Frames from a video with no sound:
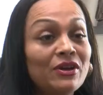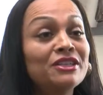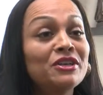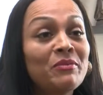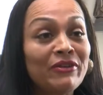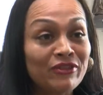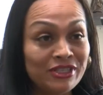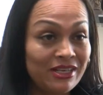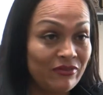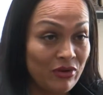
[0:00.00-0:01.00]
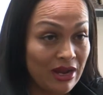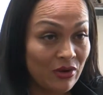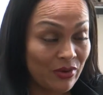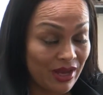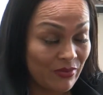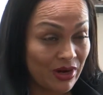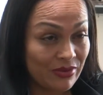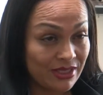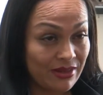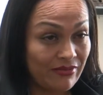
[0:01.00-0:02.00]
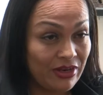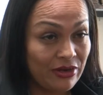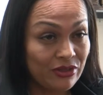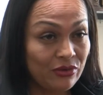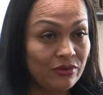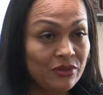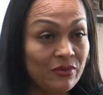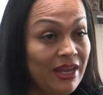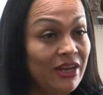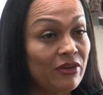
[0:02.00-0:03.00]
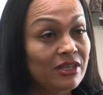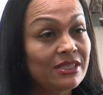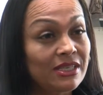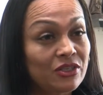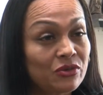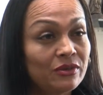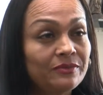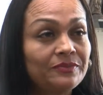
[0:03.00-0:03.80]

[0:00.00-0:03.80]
I took my first hit of crack cocaine when I was 11 years old, right here on Central.